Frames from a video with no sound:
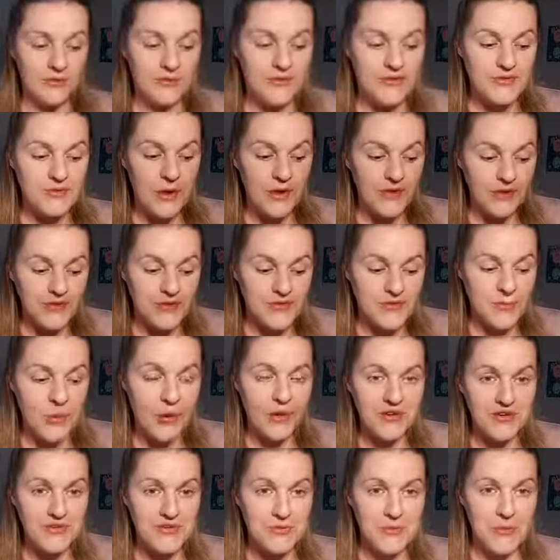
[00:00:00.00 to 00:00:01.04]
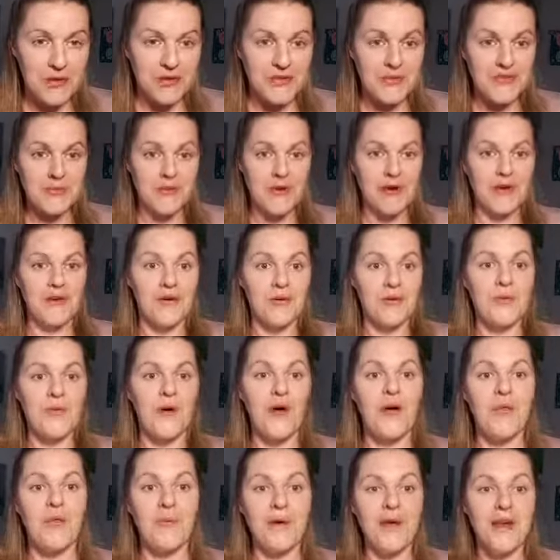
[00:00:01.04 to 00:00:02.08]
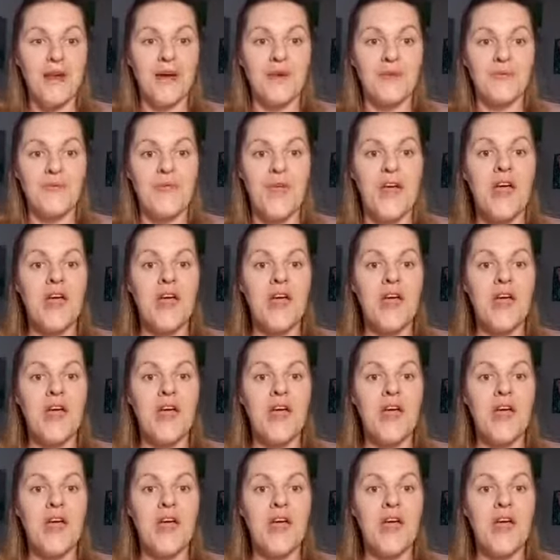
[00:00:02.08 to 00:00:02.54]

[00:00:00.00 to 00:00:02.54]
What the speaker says: smaller and smaller and smaller and smaller all the way down.